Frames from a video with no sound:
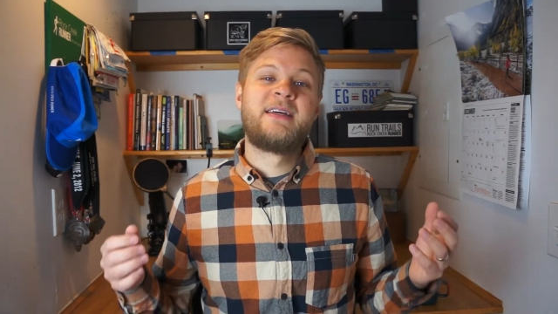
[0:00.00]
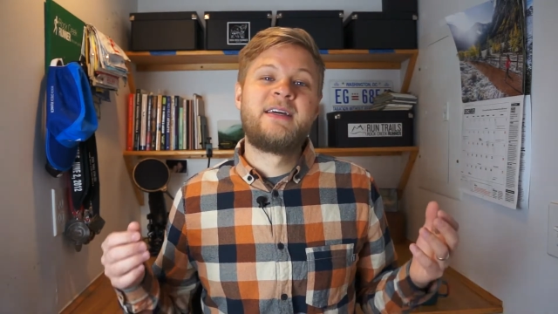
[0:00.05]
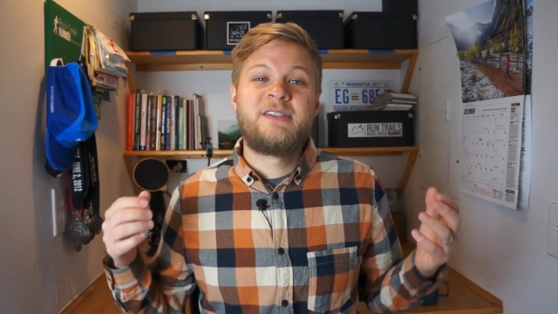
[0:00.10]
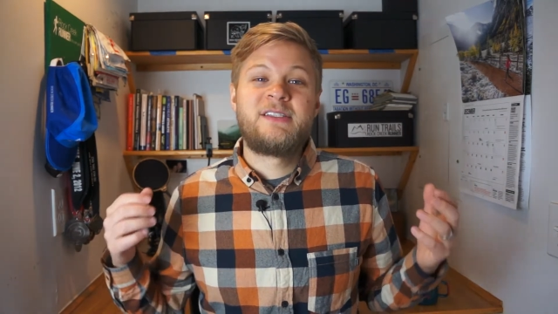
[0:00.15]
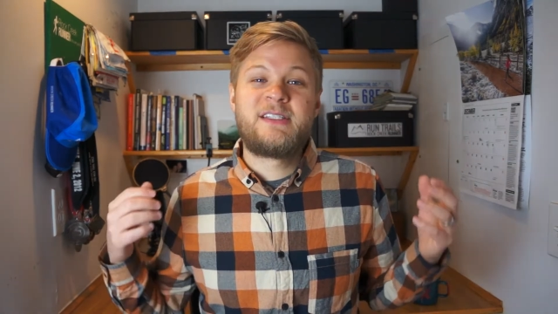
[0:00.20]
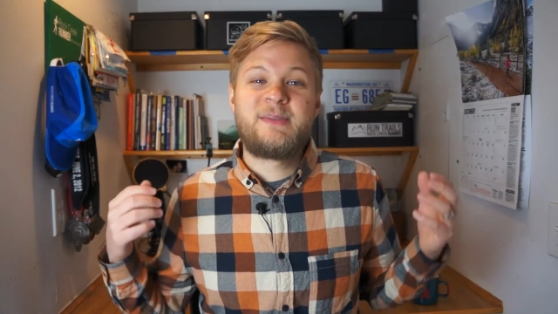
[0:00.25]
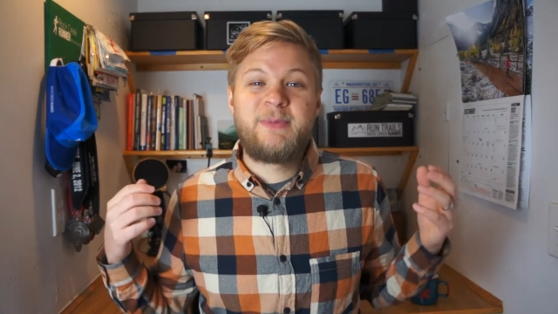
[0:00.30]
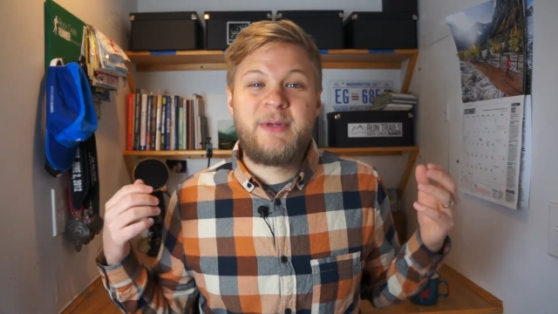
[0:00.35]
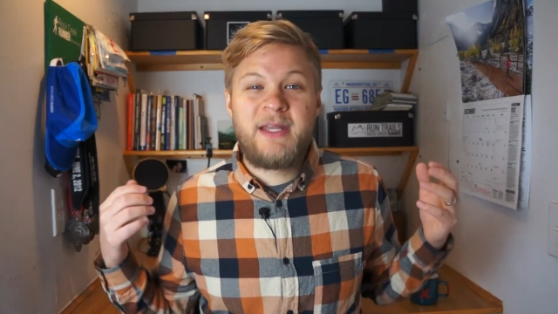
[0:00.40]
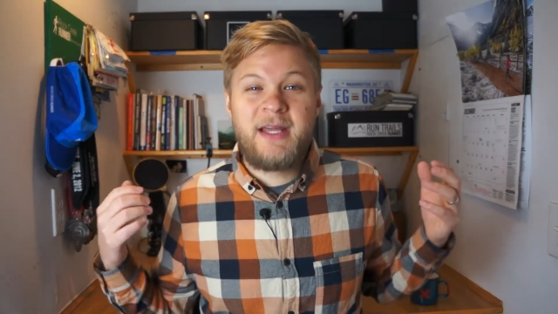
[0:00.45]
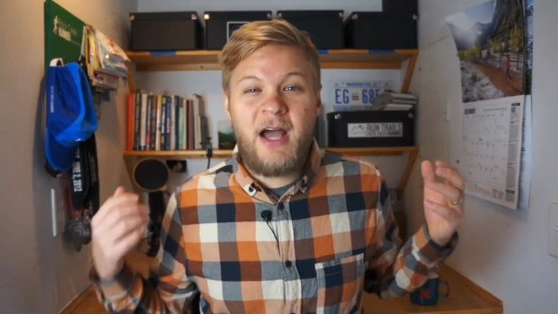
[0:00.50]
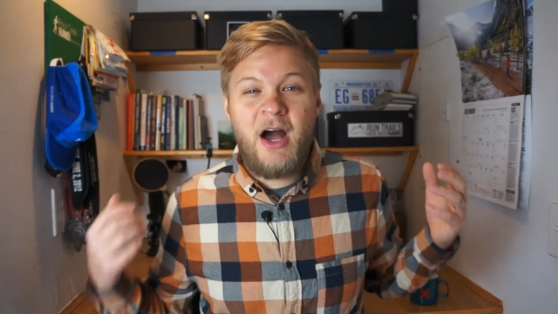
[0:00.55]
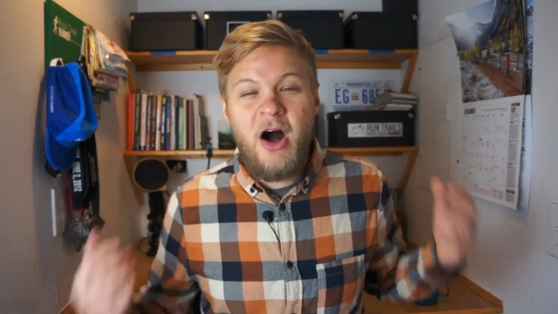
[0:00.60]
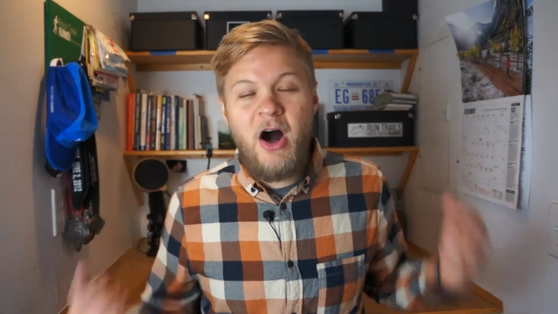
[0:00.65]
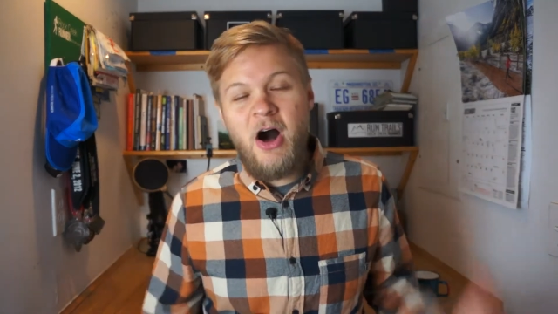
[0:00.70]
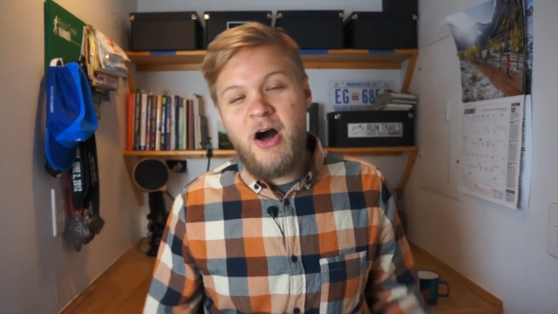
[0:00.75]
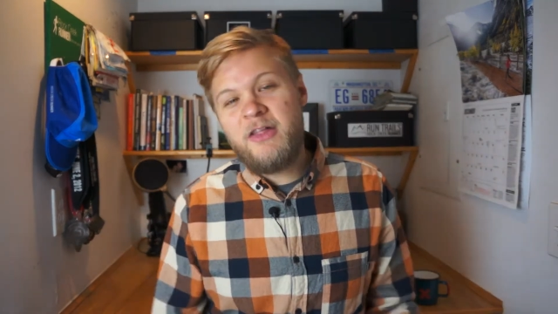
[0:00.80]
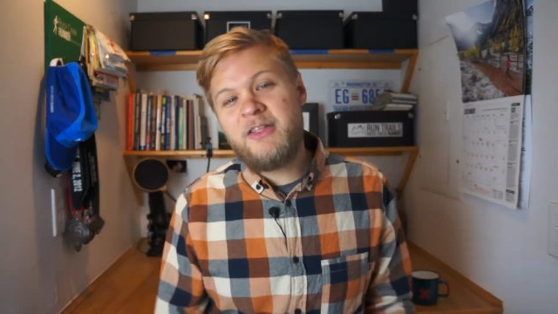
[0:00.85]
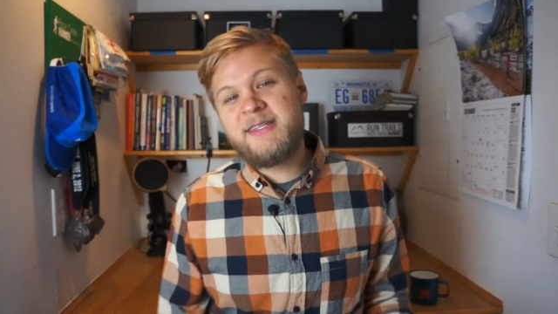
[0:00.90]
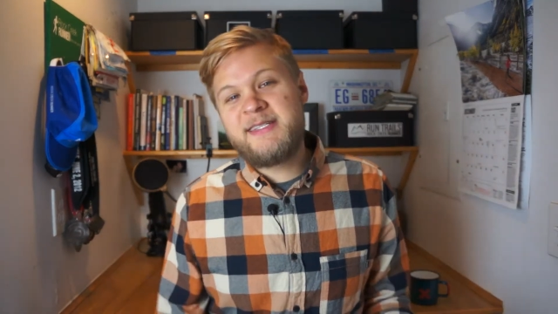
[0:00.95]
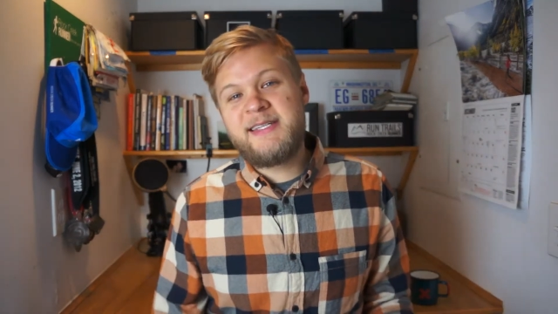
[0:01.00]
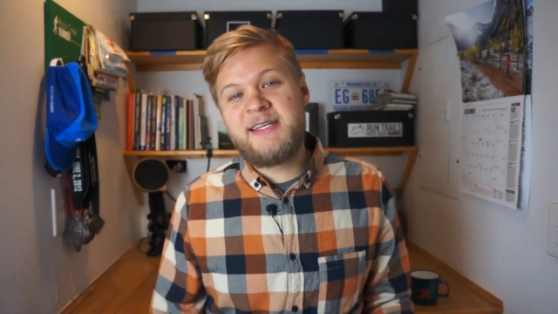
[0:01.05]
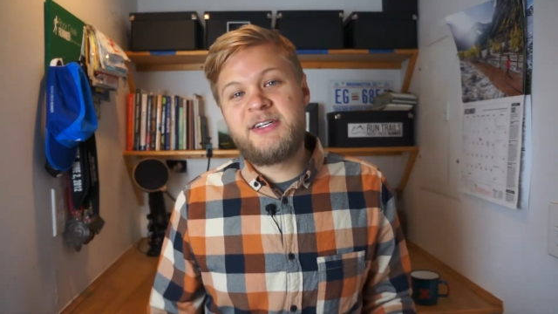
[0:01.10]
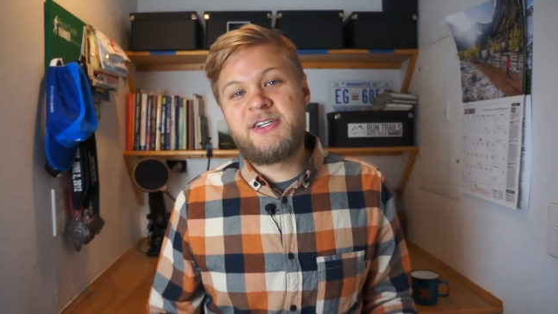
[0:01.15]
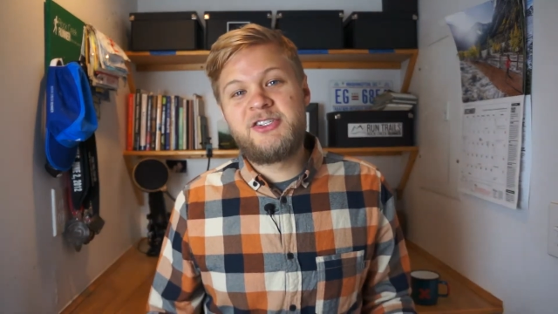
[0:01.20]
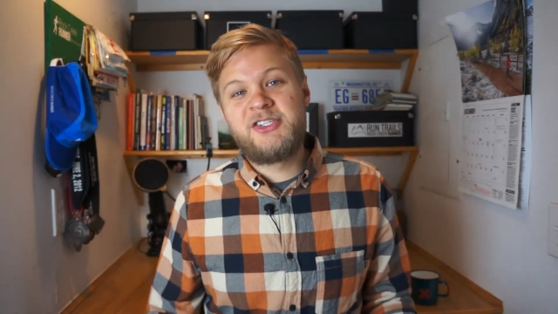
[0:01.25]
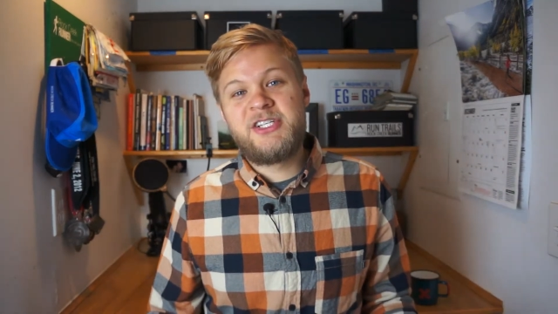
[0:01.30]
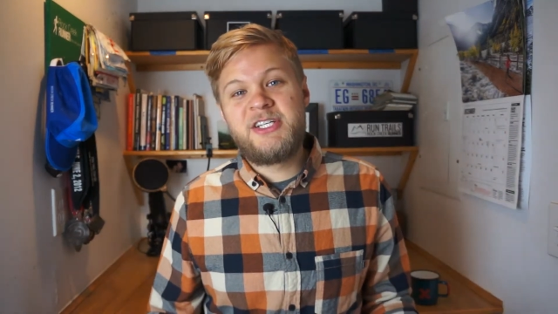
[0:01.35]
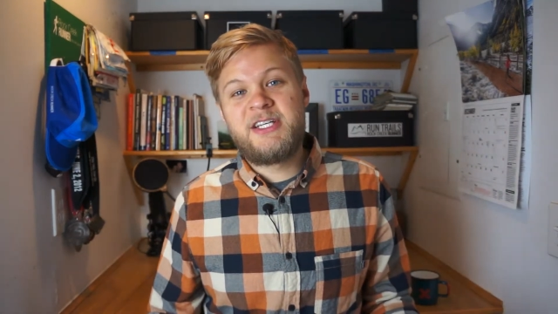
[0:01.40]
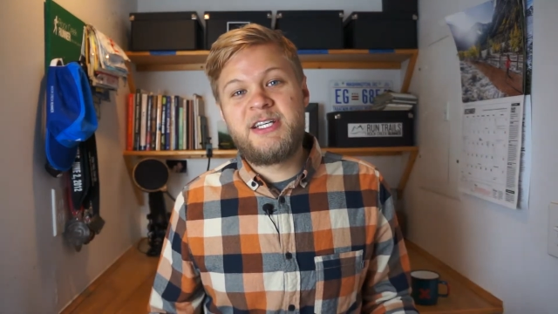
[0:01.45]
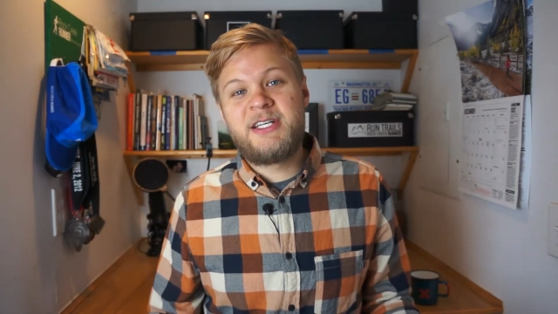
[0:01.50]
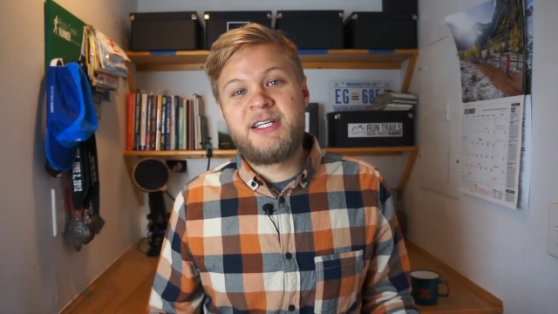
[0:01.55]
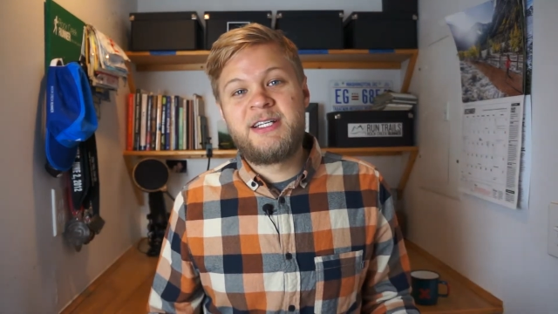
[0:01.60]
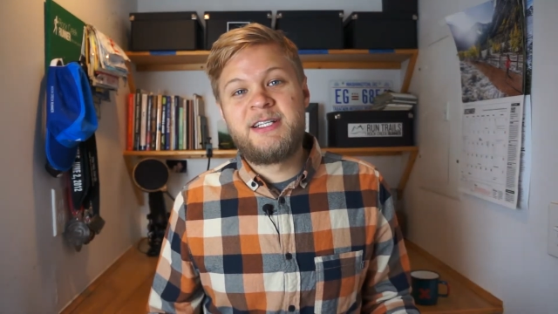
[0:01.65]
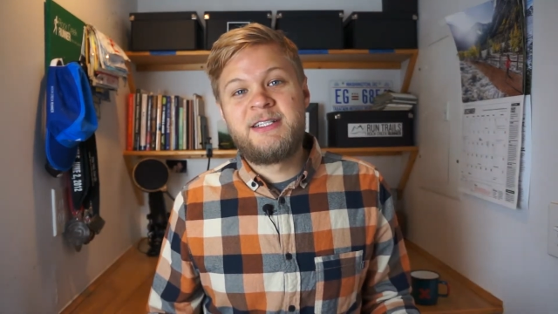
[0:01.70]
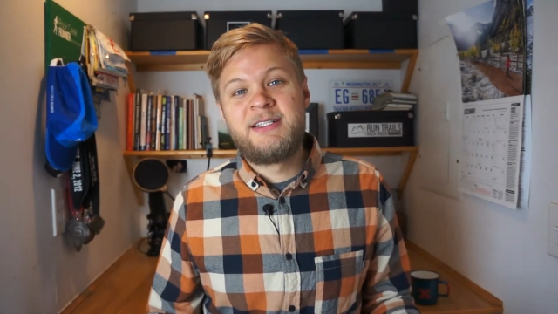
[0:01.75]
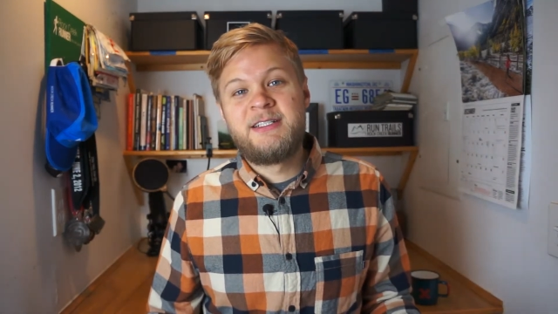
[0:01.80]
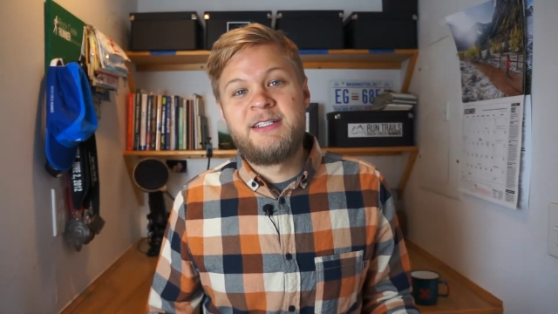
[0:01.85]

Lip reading: spending all this energy